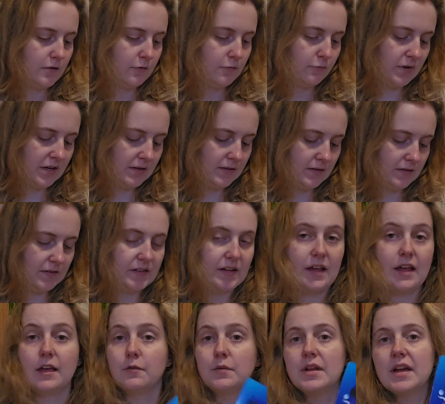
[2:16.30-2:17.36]

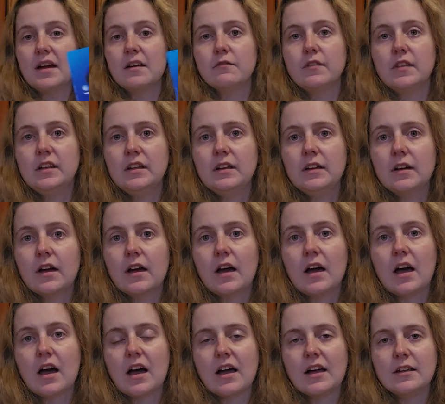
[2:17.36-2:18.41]
Wednesday, we have the
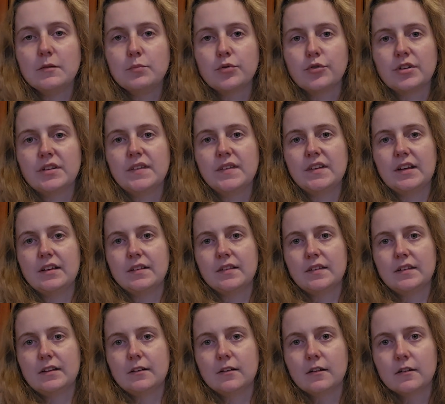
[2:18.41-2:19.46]
High Priestess
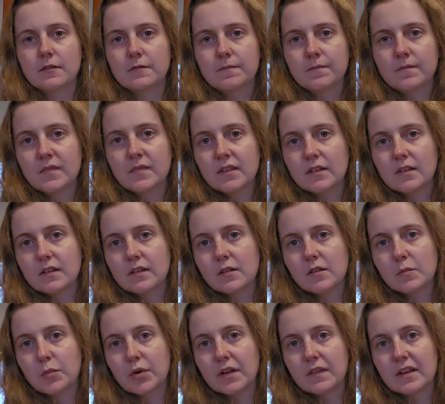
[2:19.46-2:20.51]
here.
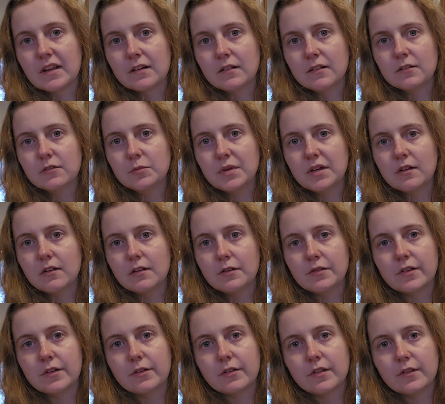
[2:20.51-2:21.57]
Bring that a little bit
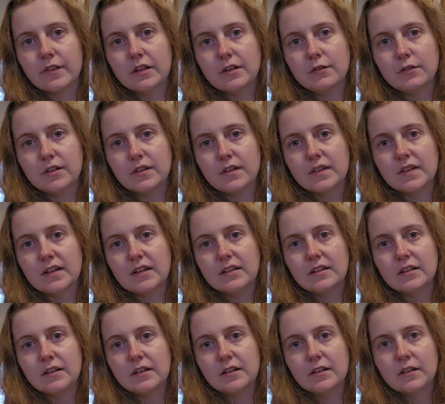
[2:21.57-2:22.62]
closer so that you can see
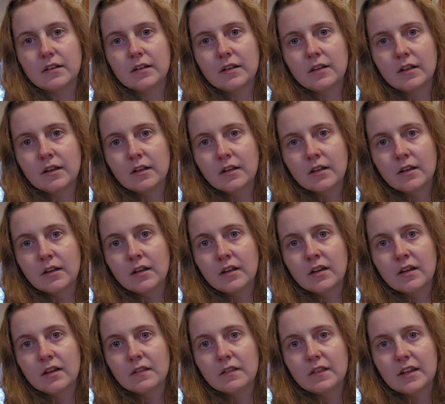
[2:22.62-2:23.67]
it.
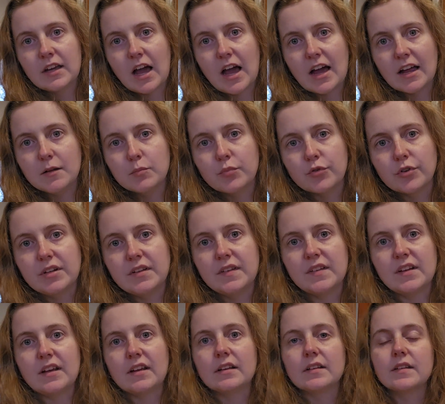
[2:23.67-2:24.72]
The High
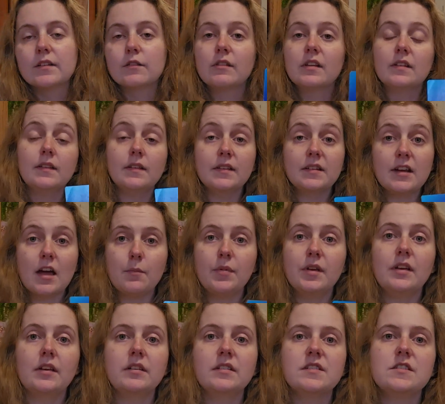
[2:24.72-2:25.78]
Priestess. So this is
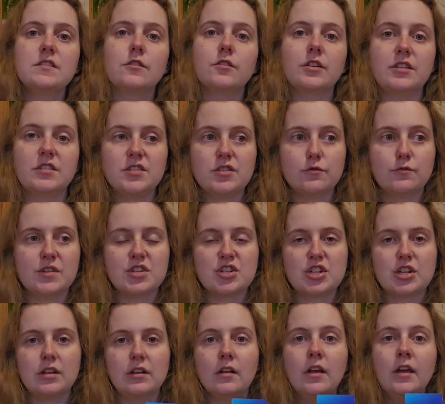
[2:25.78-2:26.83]
tapping into your
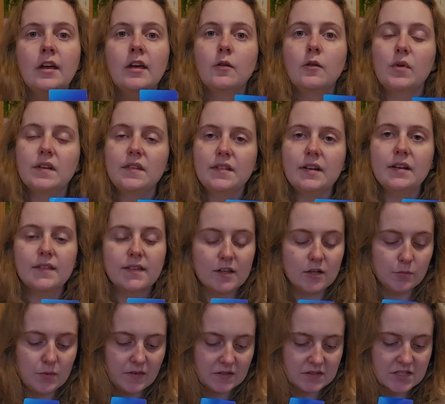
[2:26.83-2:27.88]
intuition. Wednesday is
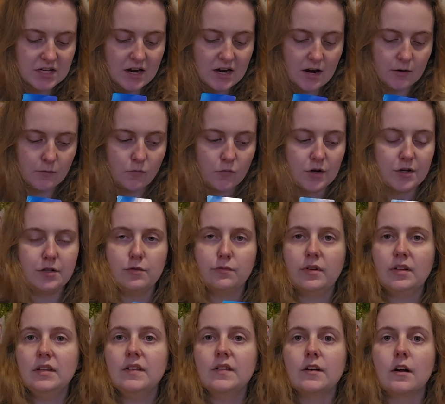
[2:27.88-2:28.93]
going to be the time where you
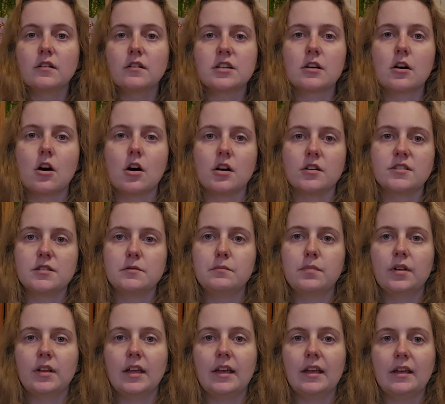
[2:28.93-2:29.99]
really start to
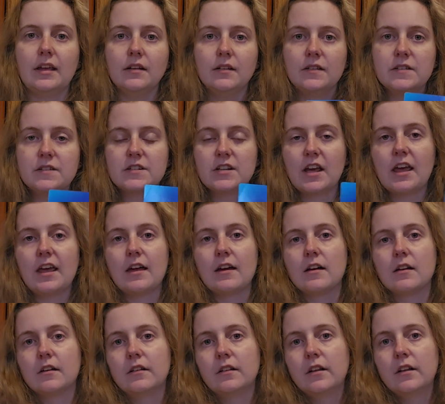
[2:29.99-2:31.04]
contemplate
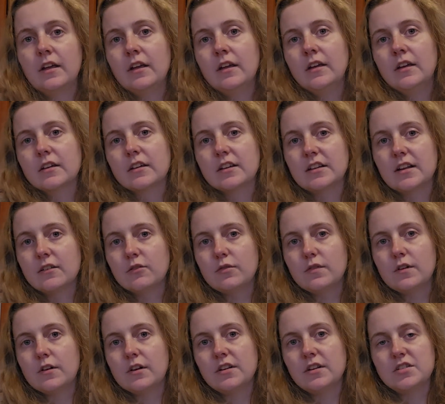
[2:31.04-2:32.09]
and connect
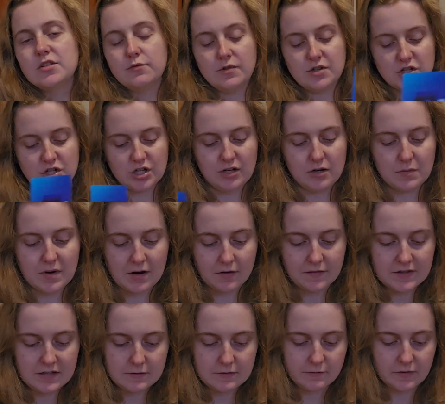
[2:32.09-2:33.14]
with your intuition
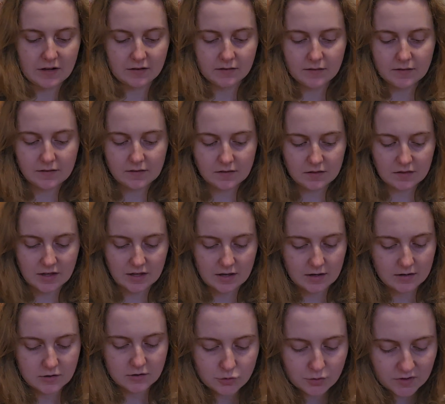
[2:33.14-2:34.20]
about the events
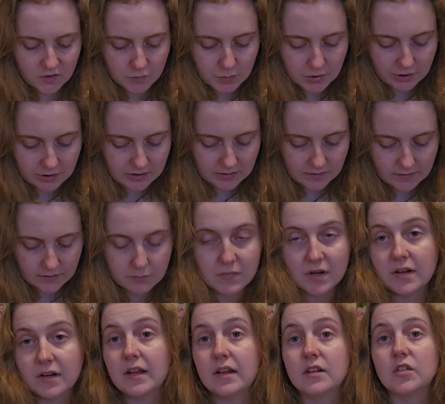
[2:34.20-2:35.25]
that you experience on
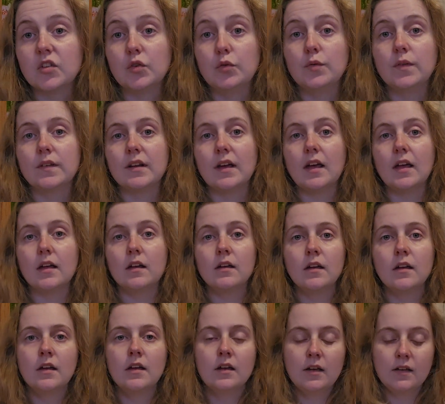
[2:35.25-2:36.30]
Monday and Tuesday.
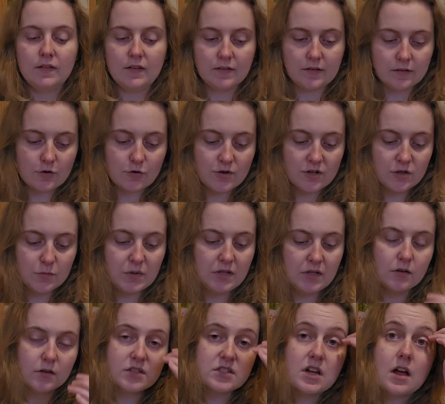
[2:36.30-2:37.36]
This is going to be
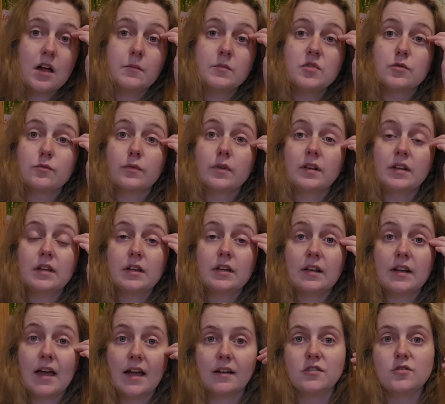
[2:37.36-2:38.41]
your time to really
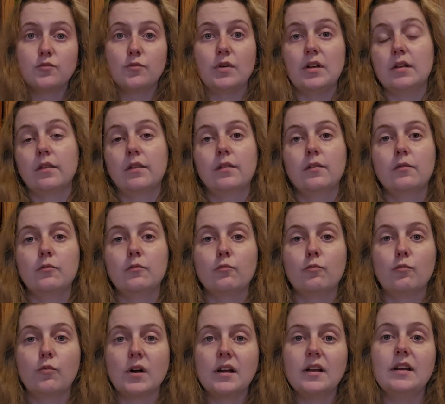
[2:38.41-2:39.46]
connect with
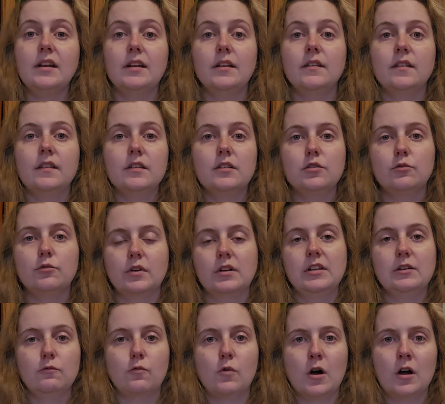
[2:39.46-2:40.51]
what it is that you
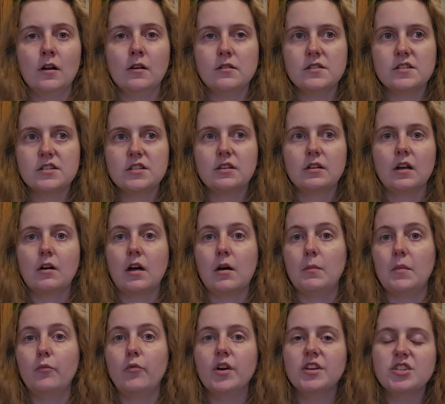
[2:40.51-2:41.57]
really want
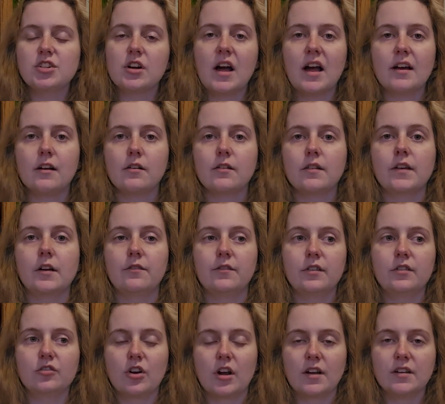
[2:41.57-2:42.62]
um, and what your higher self
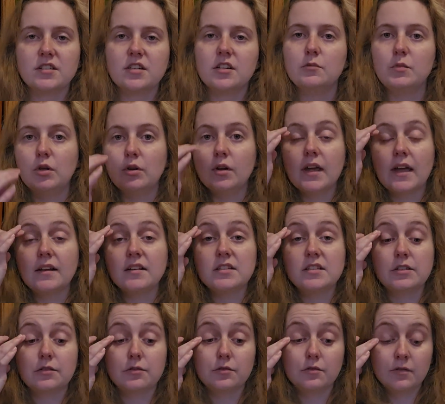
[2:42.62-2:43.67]
is trying to communicate
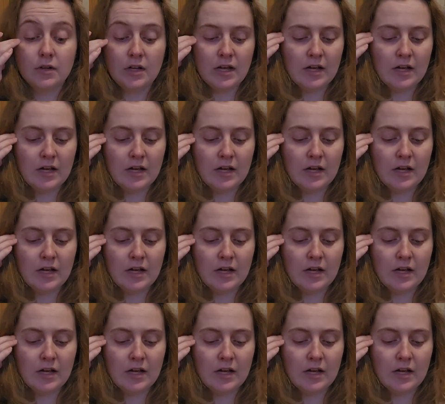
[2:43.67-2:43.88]
to you.